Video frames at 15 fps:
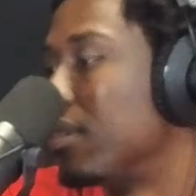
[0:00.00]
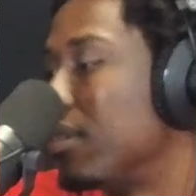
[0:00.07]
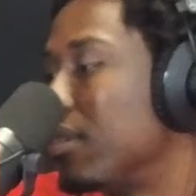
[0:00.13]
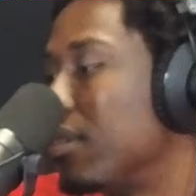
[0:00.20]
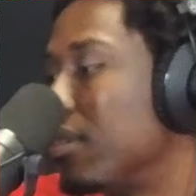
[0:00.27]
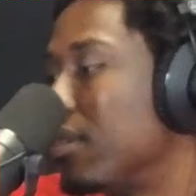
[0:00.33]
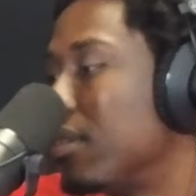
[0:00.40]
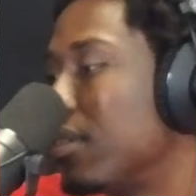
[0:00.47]

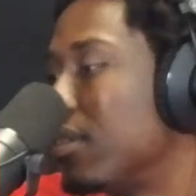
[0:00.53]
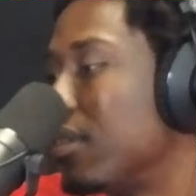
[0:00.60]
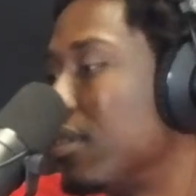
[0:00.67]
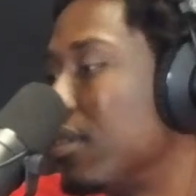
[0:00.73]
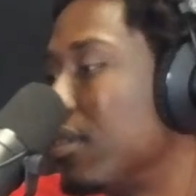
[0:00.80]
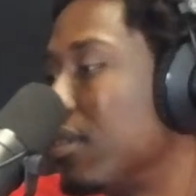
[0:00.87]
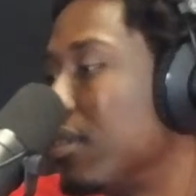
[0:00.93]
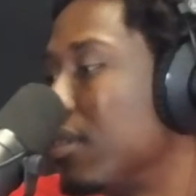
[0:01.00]

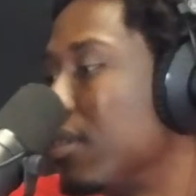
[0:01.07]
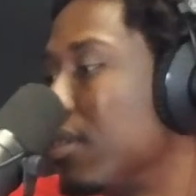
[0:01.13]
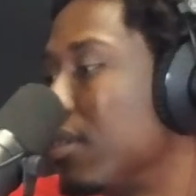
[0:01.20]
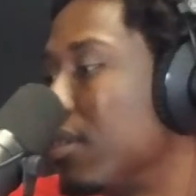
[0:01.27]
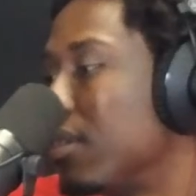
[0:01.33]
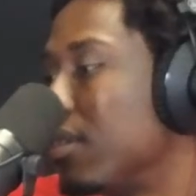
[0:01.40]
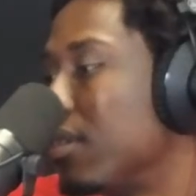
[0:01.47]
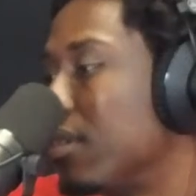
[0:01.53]

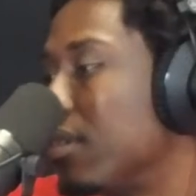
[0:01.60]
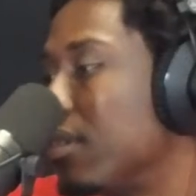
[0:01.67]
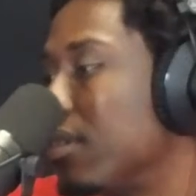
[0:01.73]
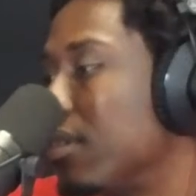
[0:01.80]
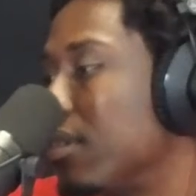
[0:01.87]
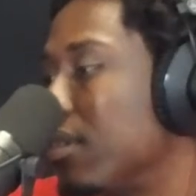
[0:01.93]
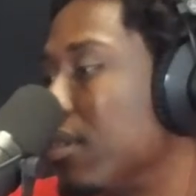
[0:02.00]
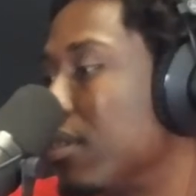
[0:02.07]

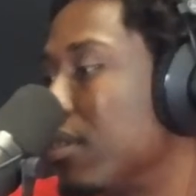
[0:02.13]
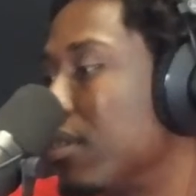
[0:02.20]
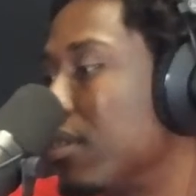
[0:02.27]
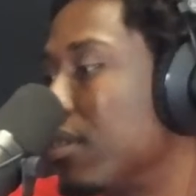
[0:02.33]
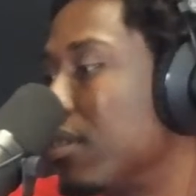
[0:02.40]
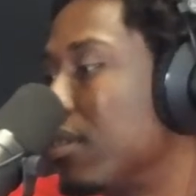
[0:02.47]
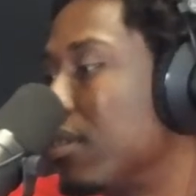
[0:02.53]
No words are spoken by the person on screen.